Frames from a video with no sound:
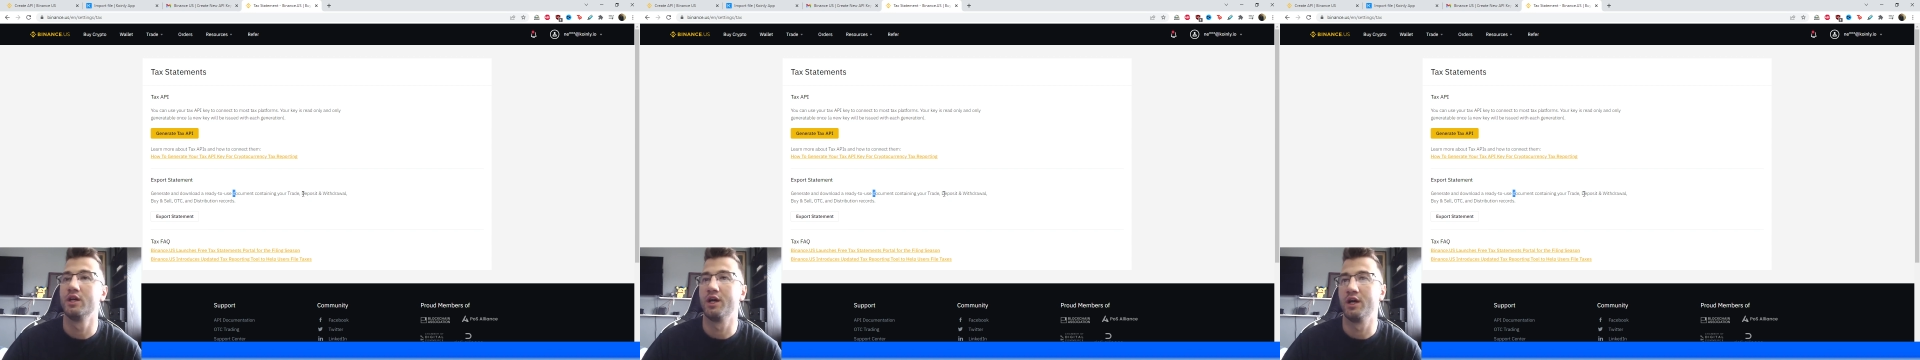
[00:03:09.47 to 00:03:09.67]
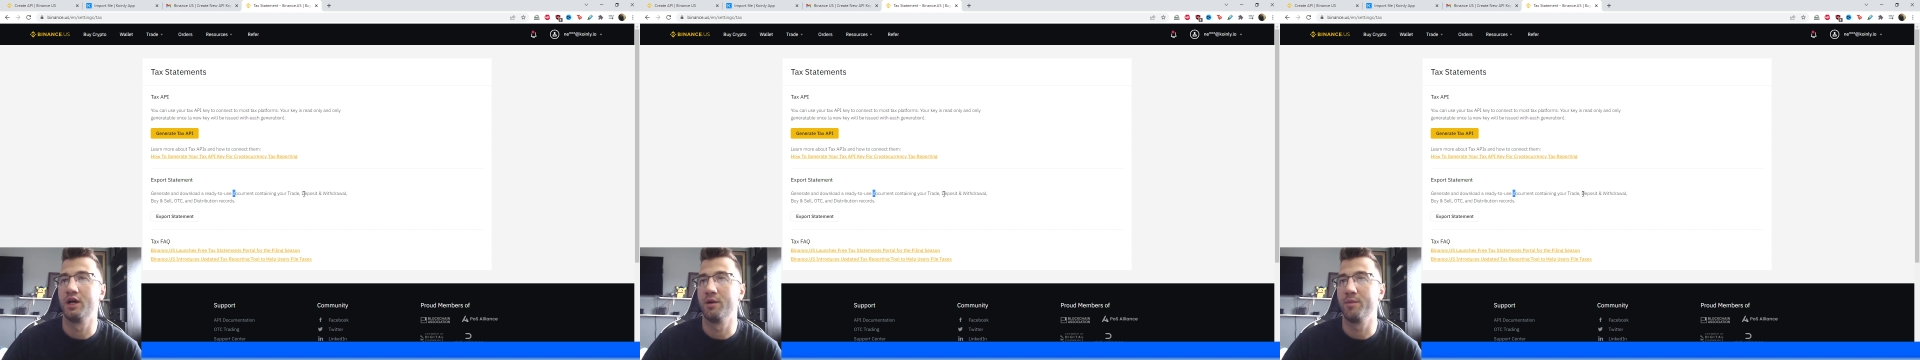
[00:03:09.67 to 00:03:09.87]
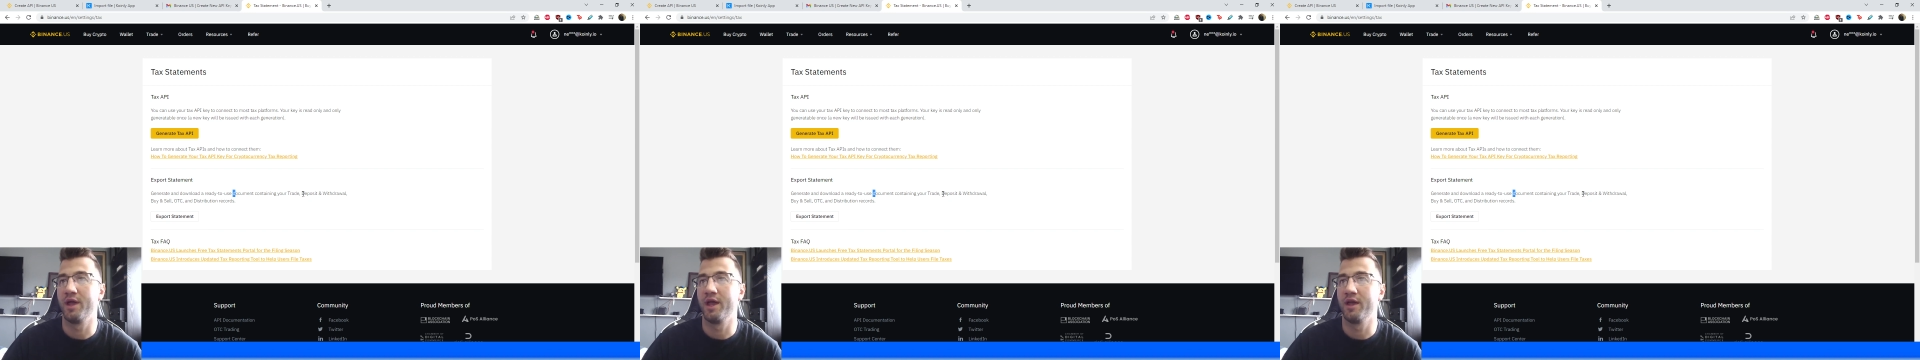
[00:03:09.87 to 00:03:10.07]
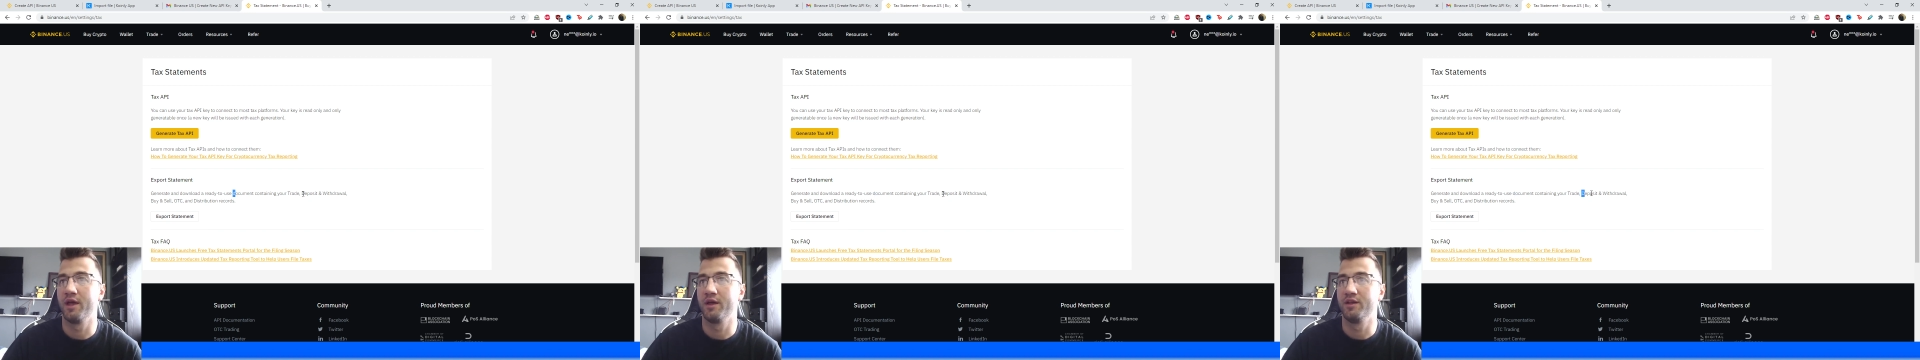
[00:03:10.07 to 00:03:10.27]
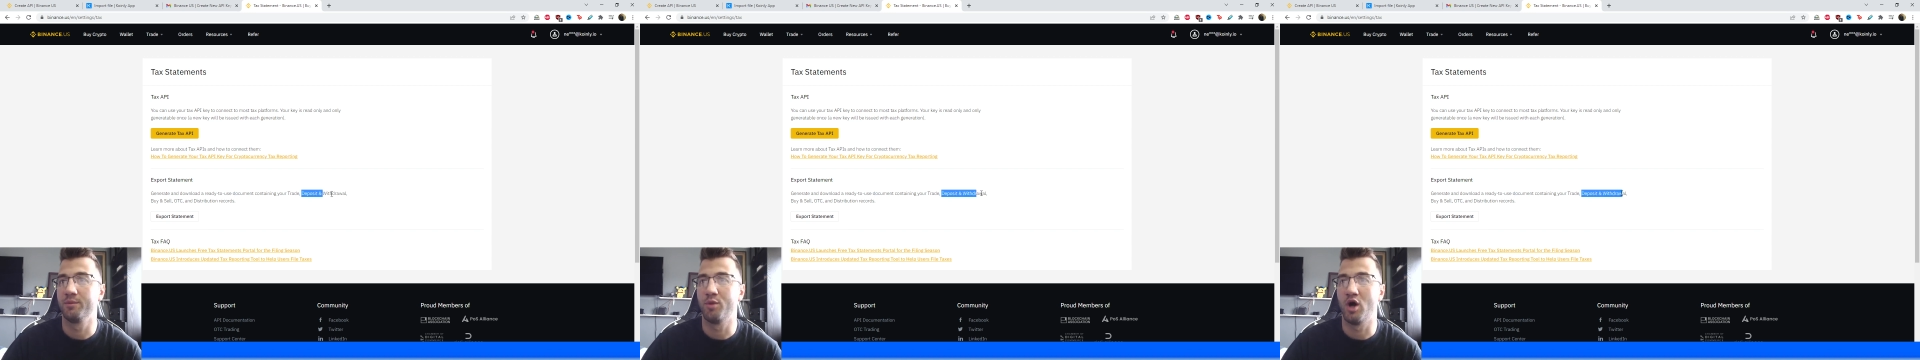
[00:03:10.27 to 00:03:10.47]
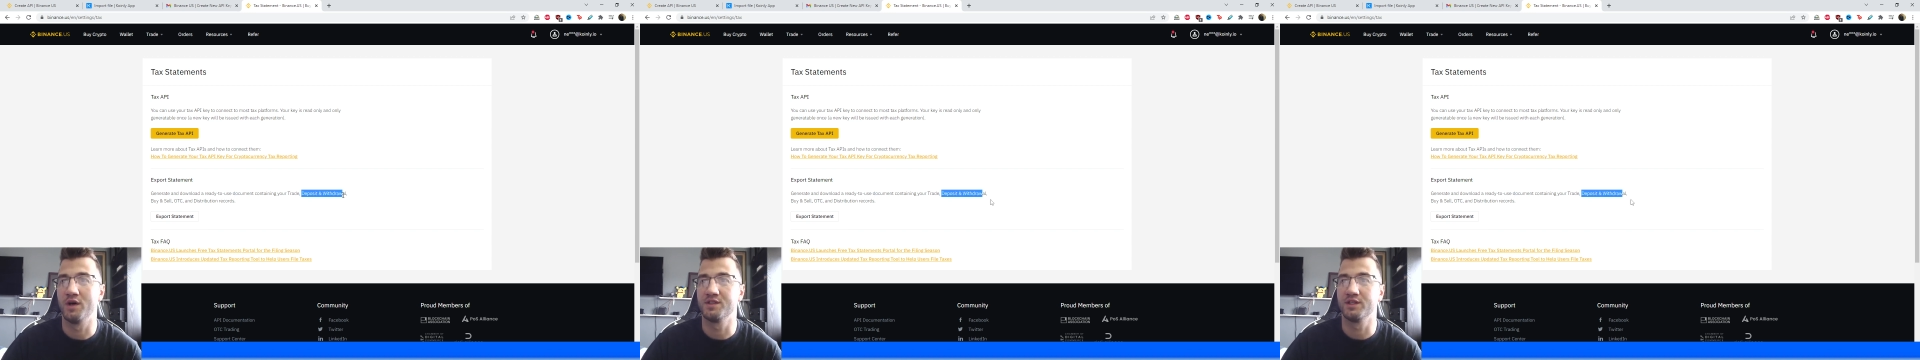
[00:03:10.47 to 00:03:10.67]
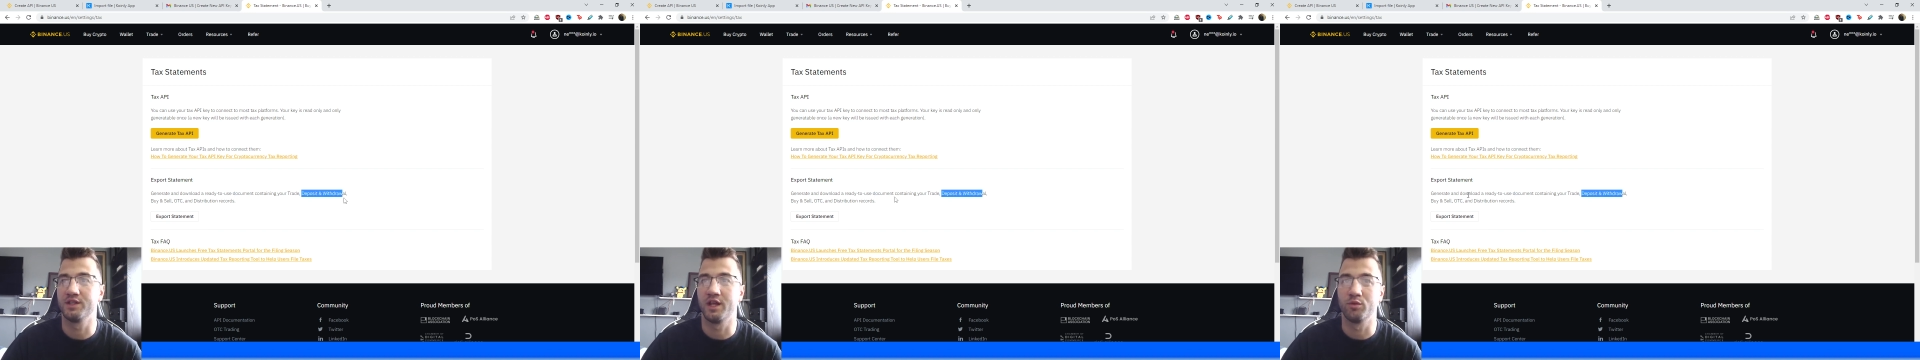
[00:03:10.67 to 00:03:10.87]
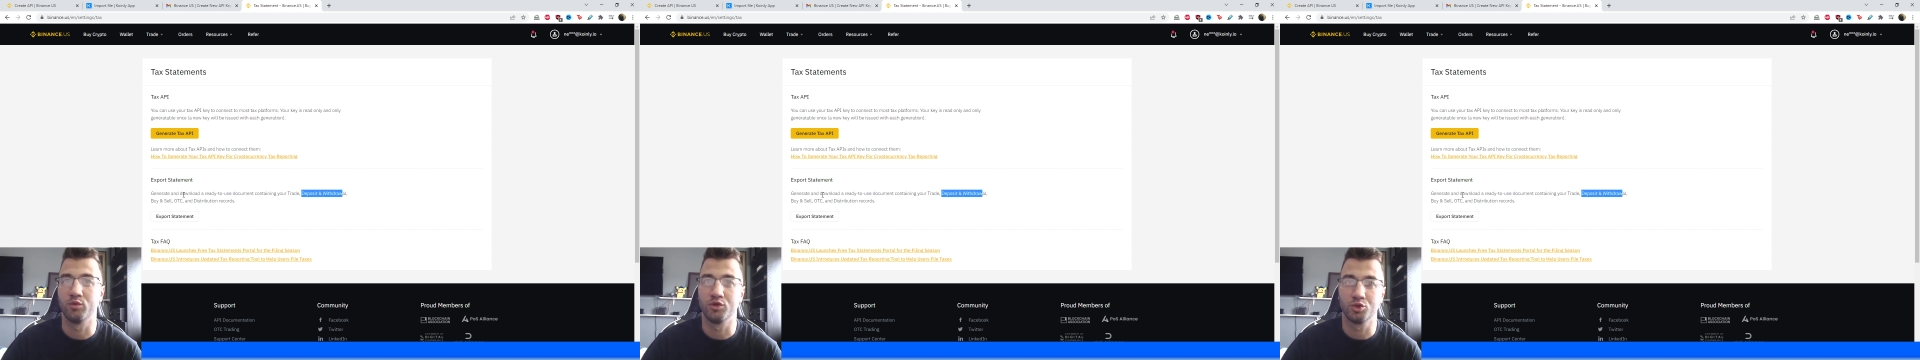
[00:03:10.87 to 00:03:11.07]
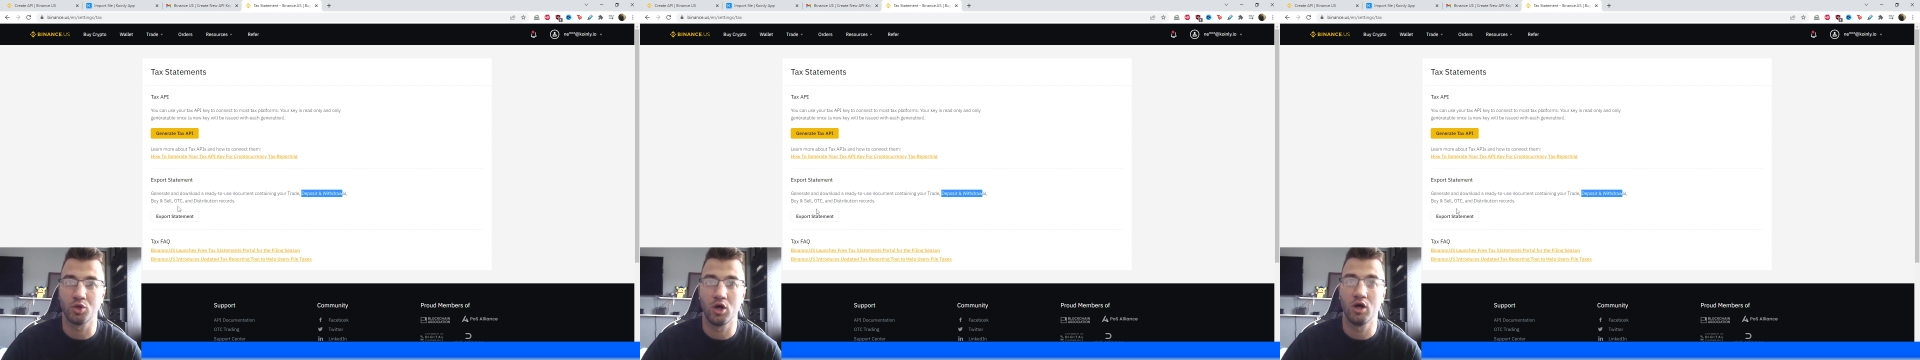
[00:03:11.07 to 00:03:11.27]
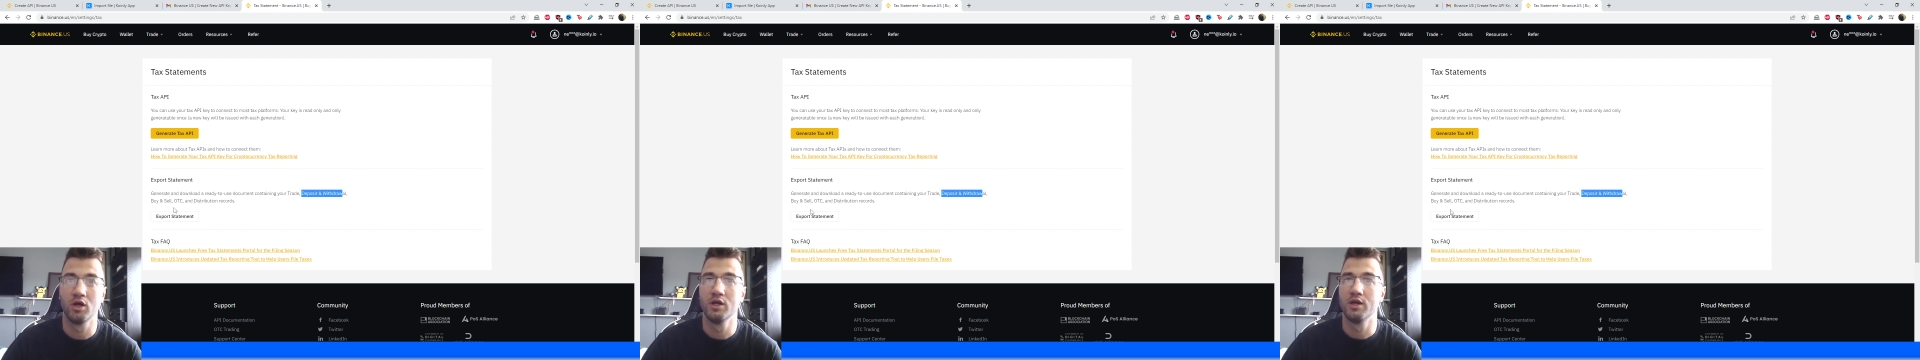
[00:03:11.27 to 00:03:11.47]
um, and deposit and
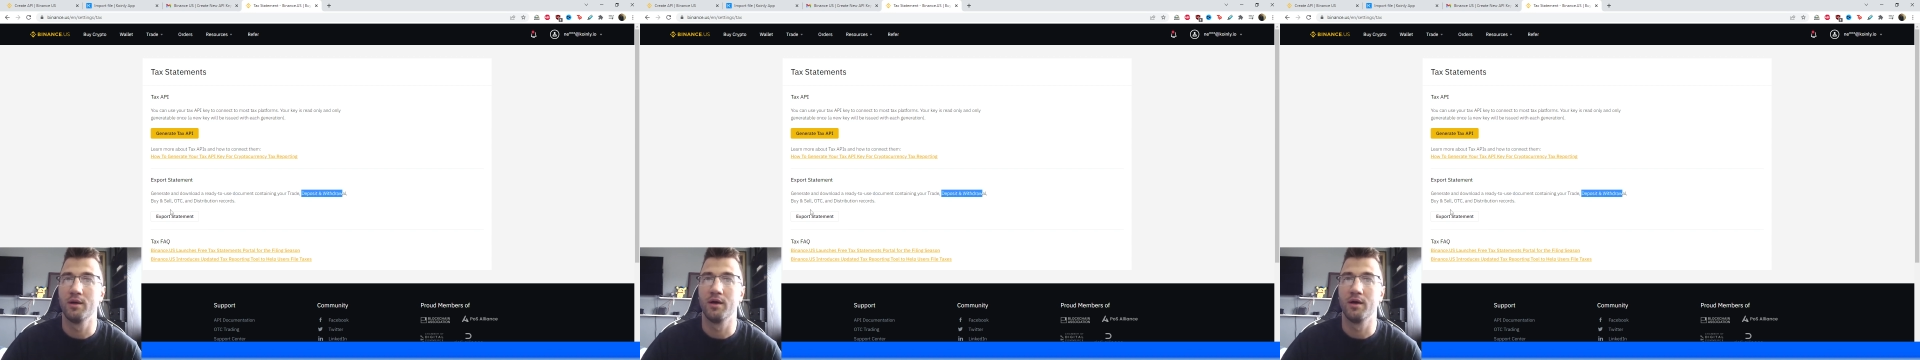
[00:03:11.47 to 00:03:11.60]
withdrawal,